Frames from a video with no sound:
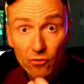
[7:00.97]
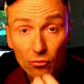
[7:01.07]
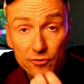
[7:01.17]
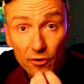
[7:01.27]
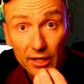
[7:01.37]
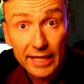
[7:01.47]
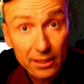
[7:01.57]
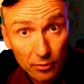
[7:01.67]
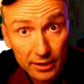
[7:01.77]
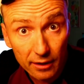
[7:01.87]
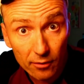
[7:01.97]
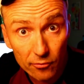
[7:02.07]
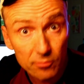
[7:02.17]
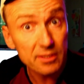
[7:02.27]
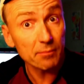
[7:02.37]
those are liquid at
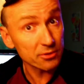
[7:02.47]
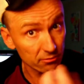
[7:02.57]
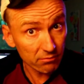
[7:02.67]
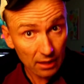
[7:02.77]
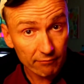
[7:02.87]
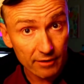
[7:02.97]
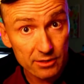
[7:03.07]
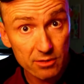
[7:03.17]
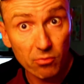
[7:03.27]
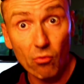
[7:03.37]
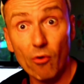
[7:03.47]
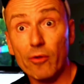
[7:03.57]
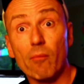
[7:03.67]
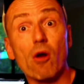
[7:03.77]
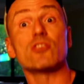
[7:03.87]
room temperature. Again, vegetable
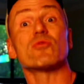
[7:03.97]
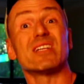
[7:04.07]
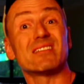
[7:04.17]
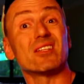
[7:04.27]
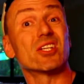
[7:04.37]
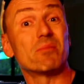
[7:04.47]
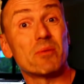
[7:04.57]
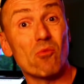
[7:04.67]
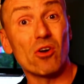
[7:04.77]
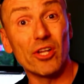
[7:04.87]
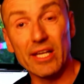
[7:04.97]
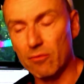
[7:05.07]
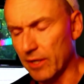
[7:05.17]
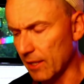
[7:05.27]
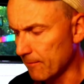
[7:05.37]
oil, margarine is a little bit more
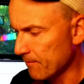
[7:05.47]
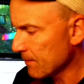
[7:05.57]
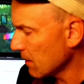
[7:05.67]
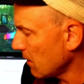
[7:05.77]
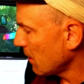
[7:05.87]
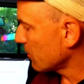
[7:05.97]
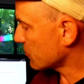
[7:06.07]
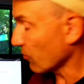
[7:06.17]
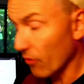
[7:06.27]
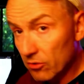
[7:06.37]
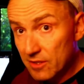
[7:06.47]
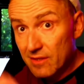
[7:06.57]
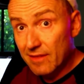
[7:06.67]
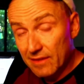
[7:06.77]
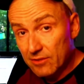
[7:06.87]
liquidy. So those are
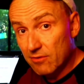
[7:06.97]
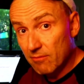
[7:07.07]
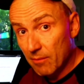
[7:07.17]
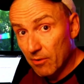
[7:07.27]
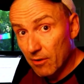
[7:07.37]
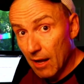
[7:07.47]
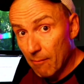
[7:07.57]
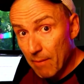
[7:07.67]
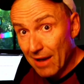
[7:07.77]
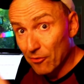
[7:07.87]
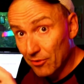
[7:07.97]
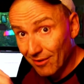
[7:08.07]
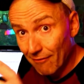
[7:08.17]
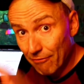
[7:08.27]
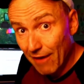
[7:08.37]
the things to remember about
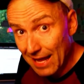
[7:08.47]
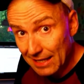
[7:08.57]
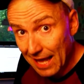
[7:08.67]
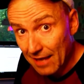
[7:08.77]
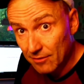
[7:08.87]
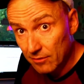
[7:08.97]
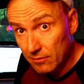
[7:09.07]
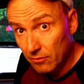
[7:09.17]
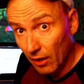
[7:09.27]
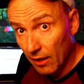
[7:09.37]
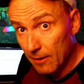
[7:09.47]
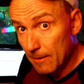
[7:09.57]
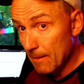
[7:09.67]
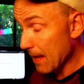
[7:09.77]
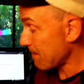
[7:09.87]
fatty acids, okay?
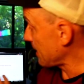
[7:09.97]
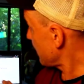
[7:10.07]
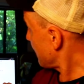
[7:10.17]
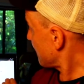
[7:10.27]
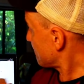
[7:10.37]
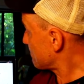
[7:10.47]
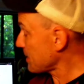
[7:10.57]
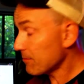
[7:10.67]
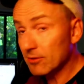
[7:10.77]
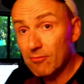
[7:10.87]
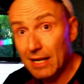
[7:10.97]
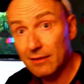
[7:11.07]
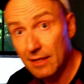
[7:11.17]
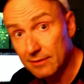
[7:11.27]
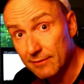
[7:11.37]
And be able to
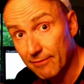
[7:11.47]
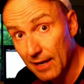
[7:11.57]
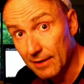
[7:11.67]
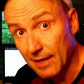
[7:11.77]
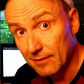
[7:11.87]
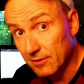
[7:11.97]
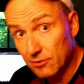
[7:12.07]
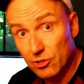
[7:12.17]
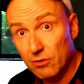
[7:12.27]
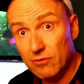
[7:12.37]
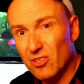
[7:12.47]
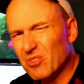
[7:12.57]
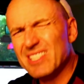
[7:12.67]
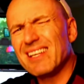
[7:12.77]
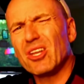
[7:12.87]
recognize a fatty acid. Sure, you
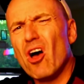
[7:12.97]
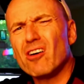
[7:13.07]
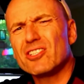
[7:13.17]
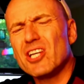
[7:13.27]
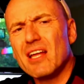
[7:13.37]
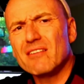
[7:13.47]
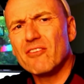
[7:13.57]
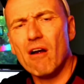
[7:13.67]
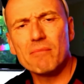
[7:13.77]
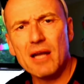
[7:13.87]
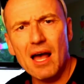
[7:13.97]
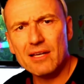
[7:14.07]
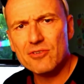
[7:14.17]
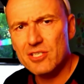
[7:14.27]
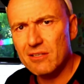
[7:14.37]
see a long chain of carbon
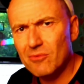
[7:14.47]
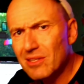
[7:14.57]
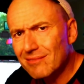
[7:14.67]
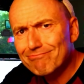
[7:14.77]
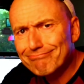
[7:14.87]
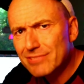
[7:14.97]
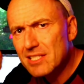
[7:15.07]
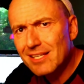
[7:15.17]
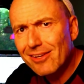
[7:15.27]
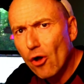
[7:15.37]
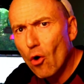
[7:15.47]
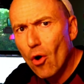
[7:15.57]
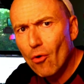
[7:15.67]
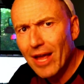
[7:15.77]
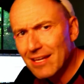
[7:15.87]
hydrogen with a
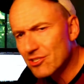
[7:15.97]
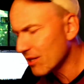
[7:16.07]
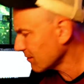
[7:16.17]
COOH at